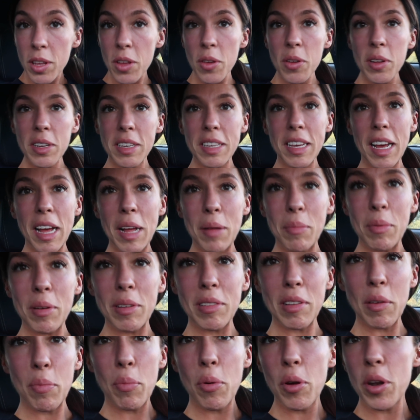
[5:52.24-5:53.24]
that you can tell
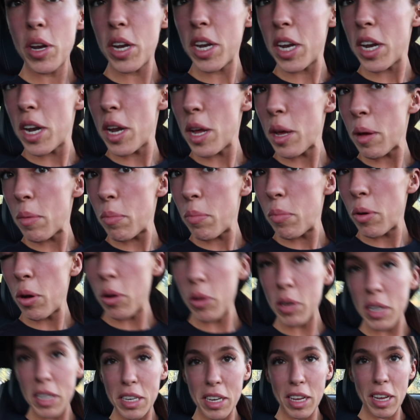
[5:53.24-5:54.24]
because I put it in a
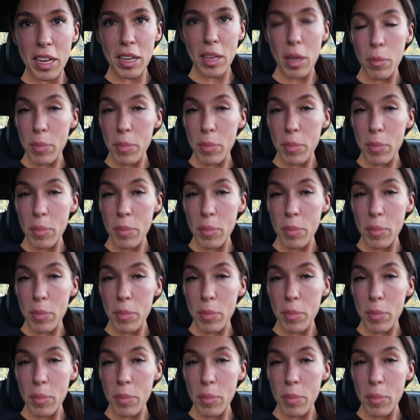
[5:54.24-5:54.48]
ponytail.